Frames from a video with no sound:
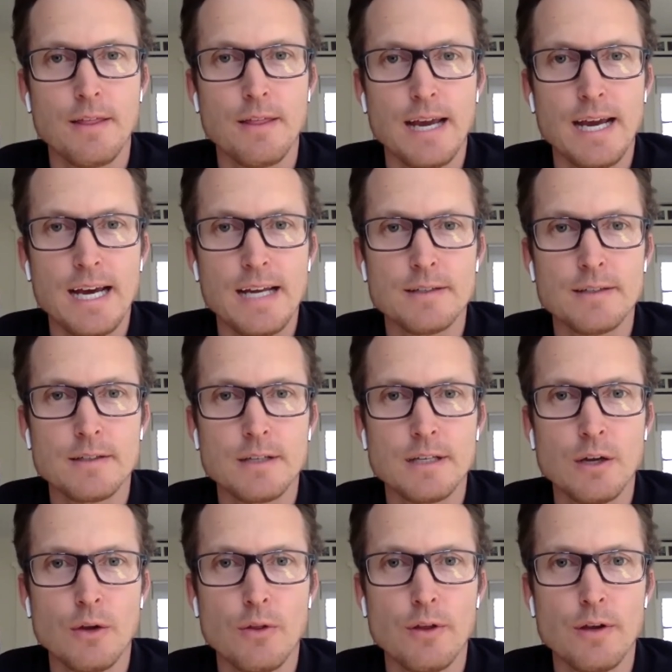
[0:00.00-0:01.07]
that
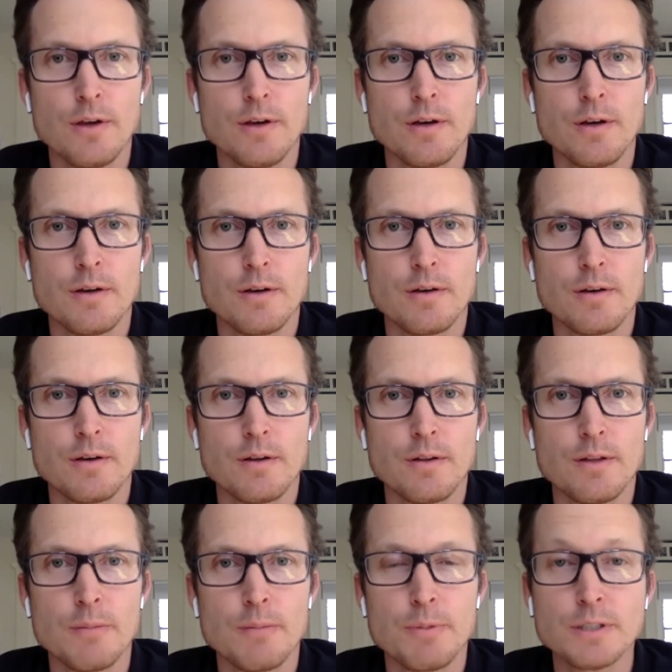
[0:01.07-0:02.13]
you know the
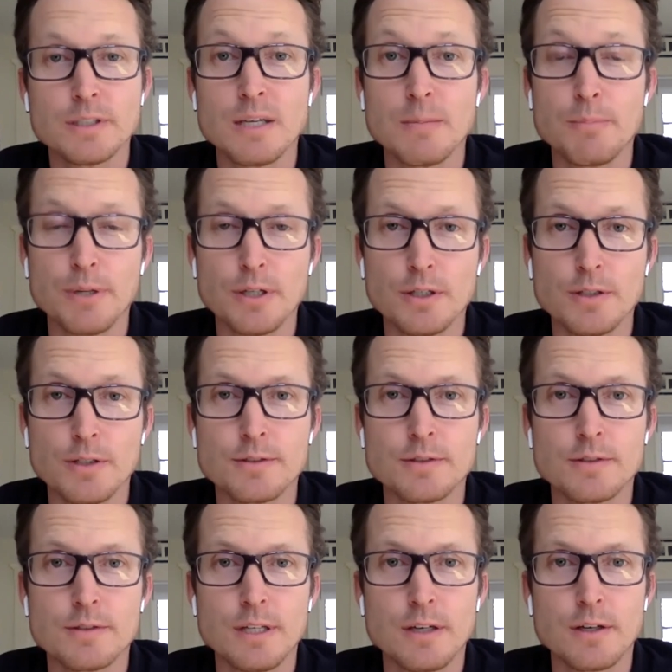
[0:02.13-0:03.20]
the ability to build
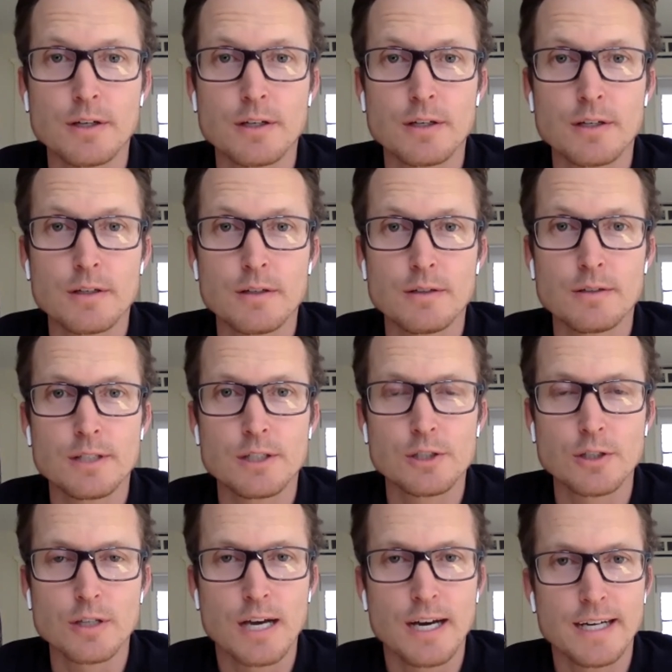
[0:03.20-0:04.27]
you know
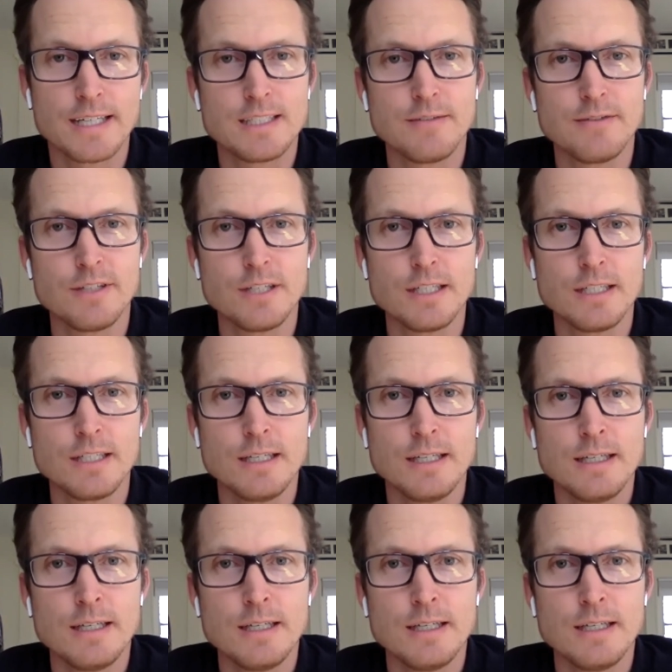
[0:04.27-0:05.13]
digital connectivity